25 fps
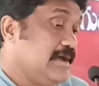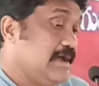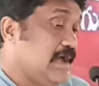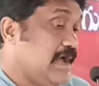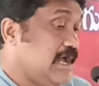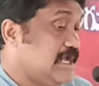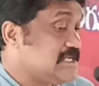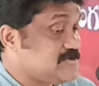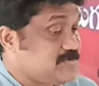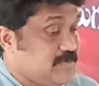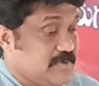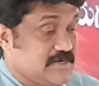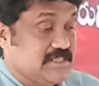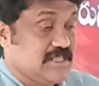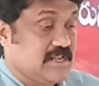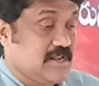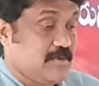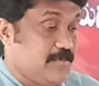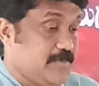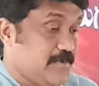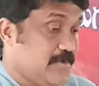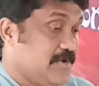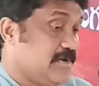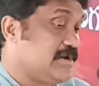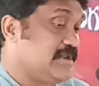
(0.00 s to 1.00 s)
As per the
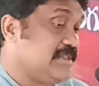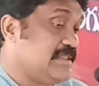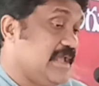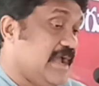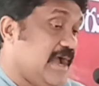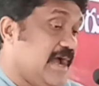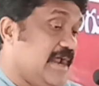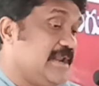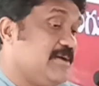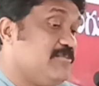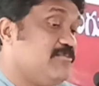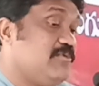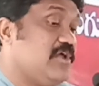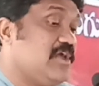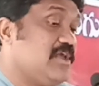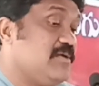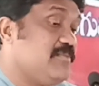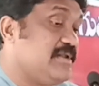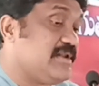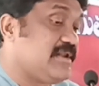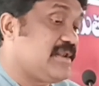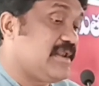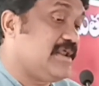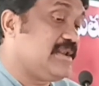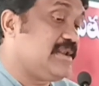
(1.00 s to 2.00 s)
report, the
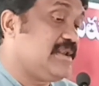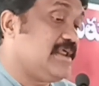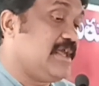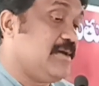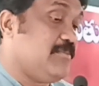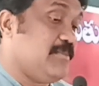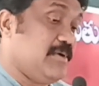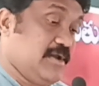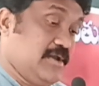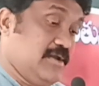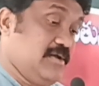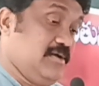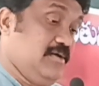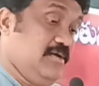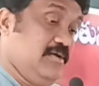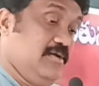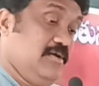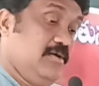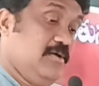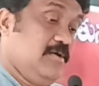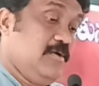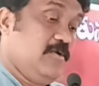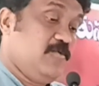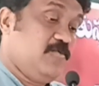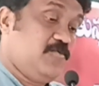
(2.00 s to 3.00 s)
unemployment rate
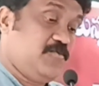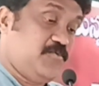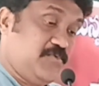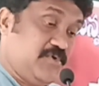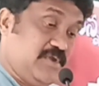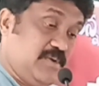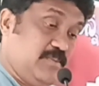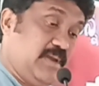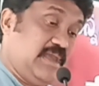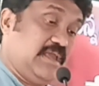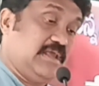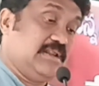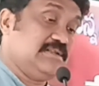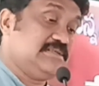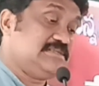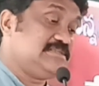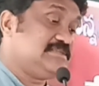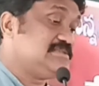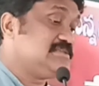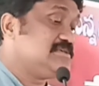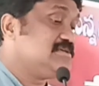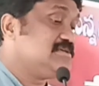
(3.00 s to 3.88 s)
among females,